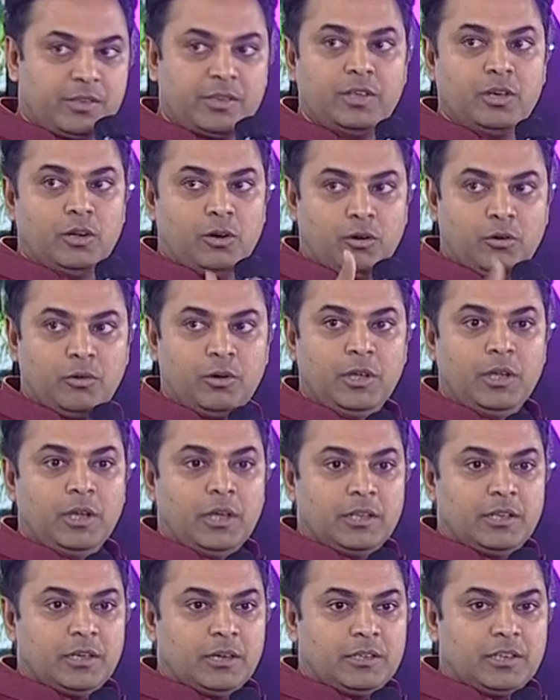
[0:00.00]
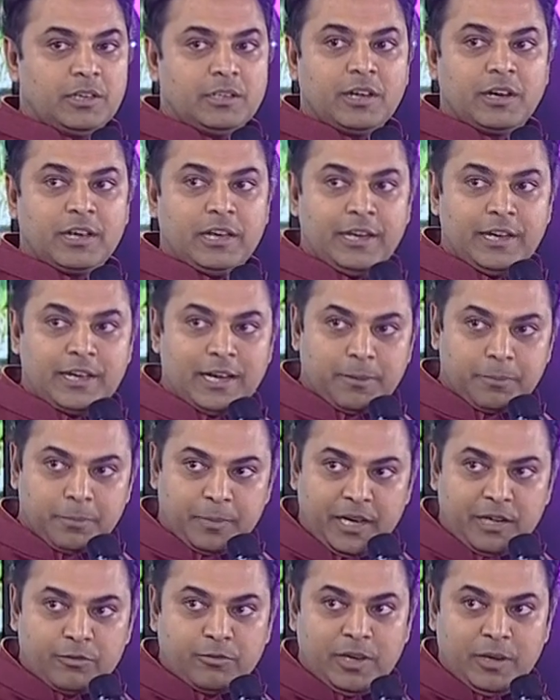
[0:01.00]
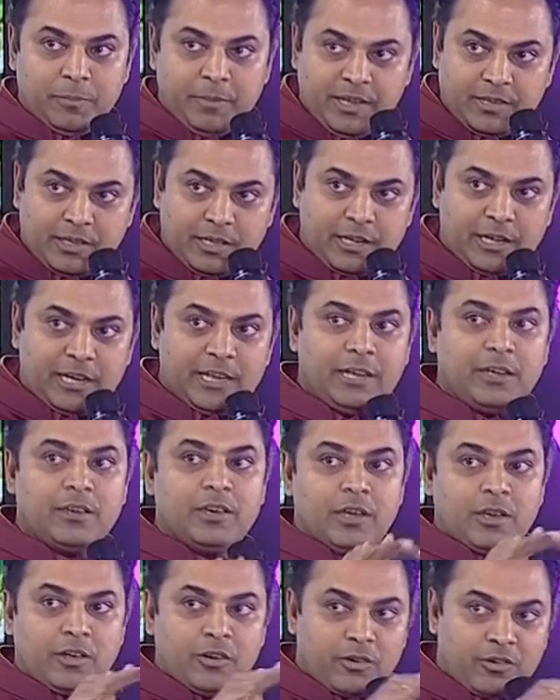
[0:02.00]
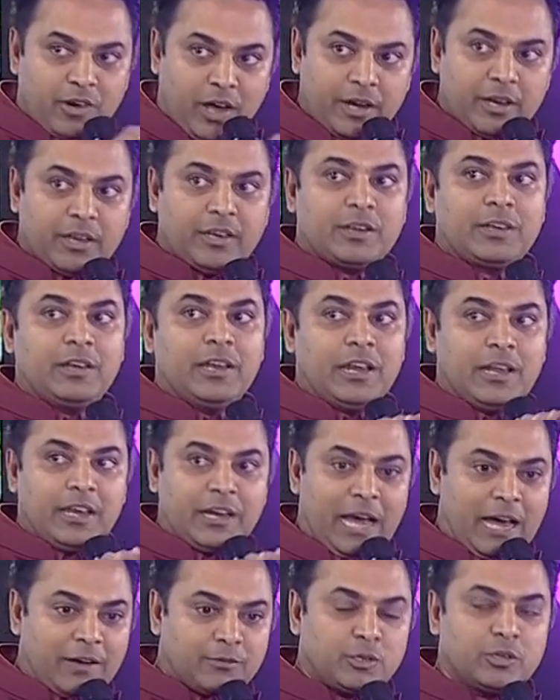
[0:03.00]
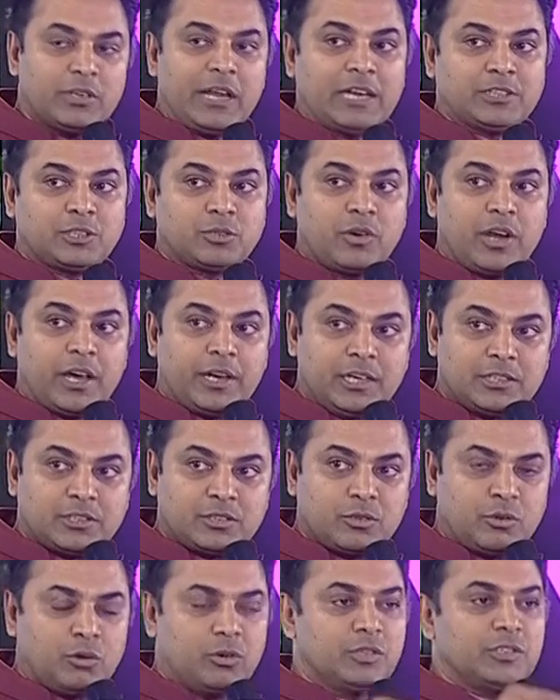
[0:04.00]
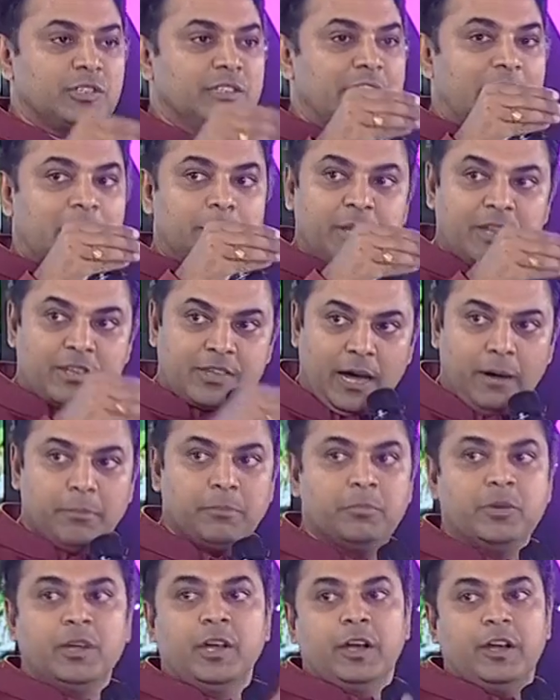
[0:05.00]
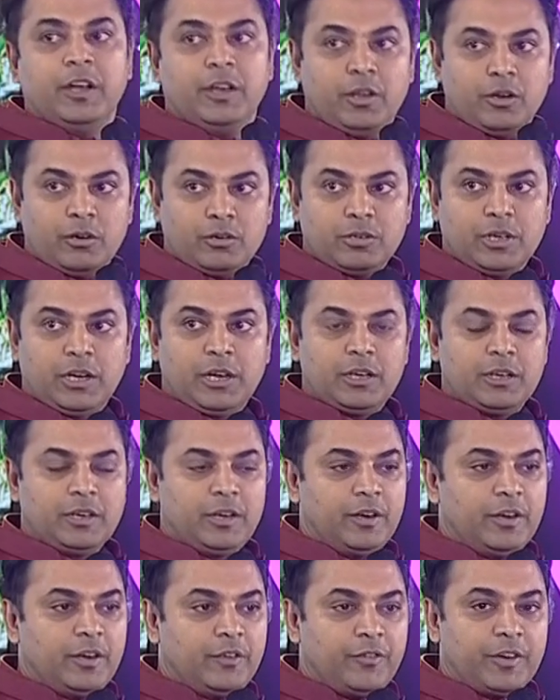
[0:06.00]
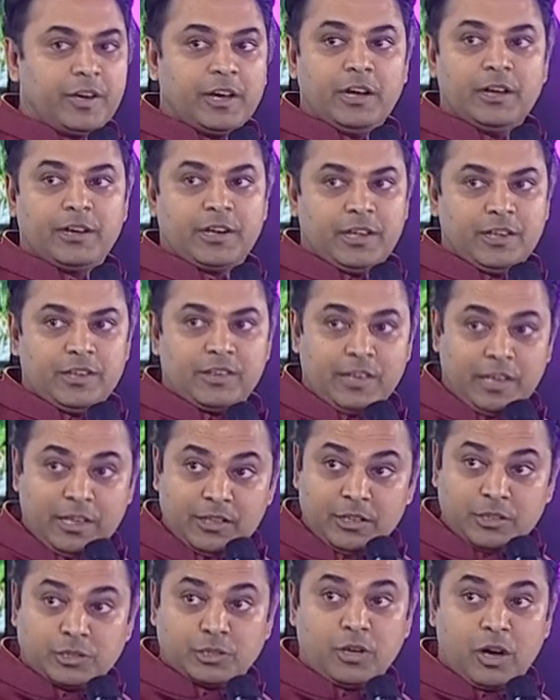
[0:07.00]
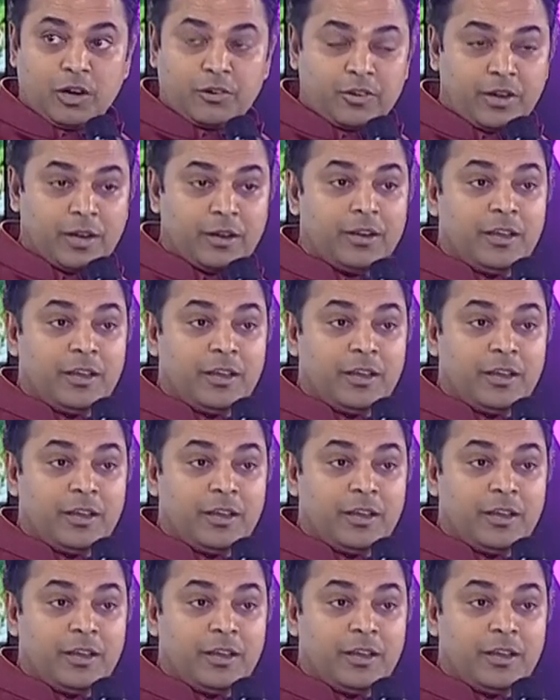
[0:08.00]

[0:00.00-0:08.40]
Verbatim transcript: you know, the, the, the cleanup, it will basically run, it, it have to, has to run its course and there'll be some you know, uh, difficulties in the short run.